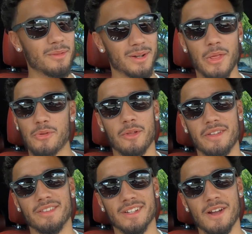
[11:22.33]
We're gonna throw
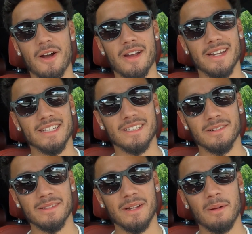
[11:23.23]
that on the car and it's
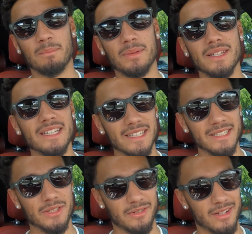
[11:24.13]
gonna
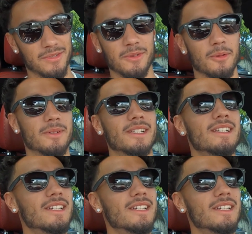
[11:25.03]
completely transform it.